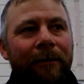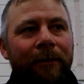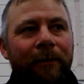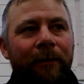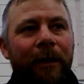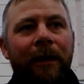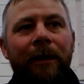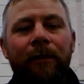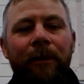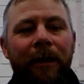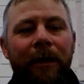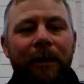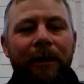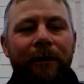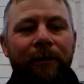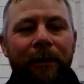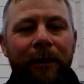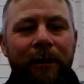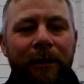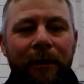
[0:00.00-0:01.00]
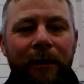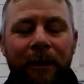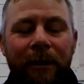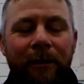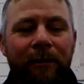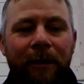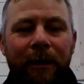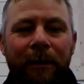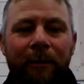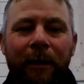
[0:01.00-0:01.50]
Where you fix it
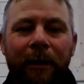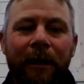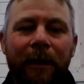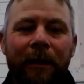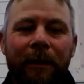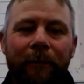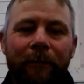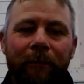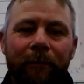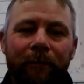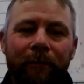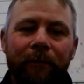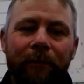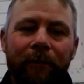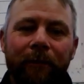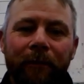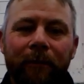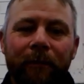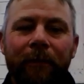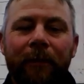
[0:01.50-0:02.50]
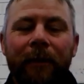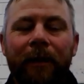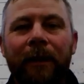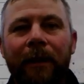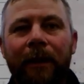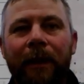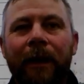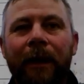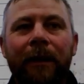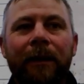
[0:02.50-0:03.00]
doesn't really matter.
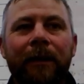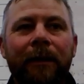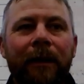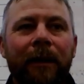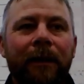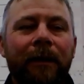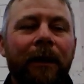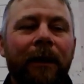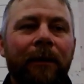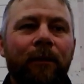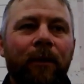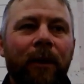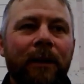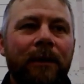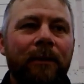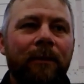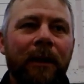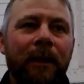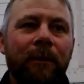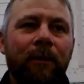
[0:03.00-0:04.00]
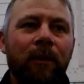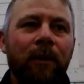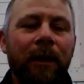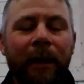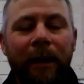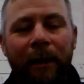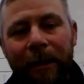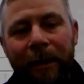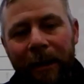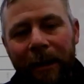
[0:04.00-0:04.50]
Okay, and once people can
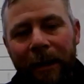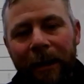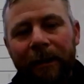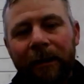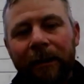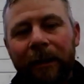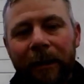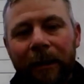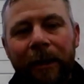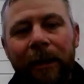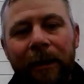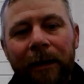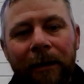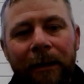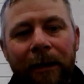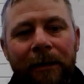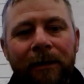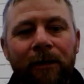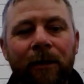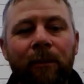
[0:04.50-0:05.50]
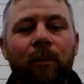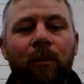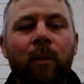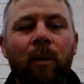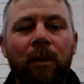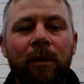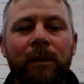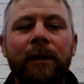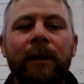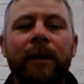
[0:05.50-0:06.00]
get that out of their head, they stop
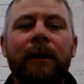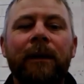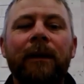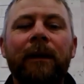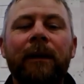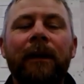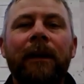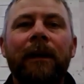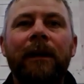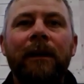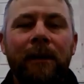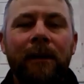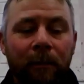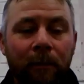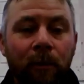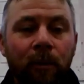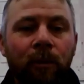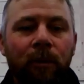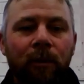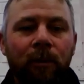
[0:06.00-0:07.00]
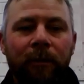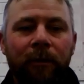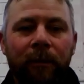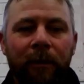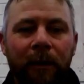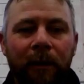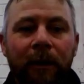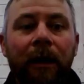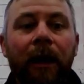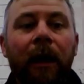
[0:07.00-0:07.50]
wanting to move
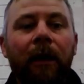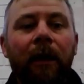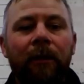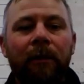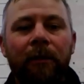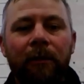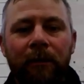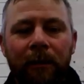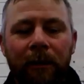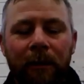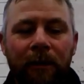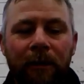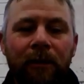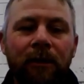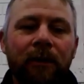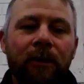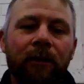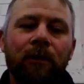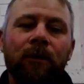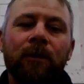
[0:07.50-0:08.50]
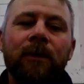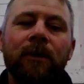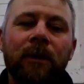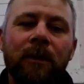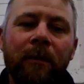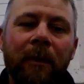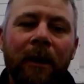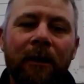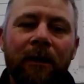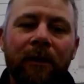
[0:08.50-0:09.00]
and go and use the horse as
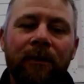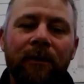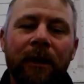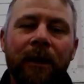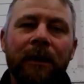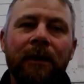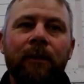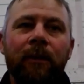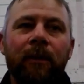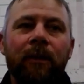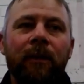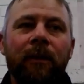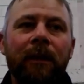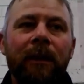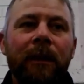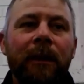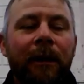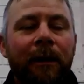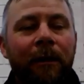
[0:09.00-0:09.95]
a mode of transport.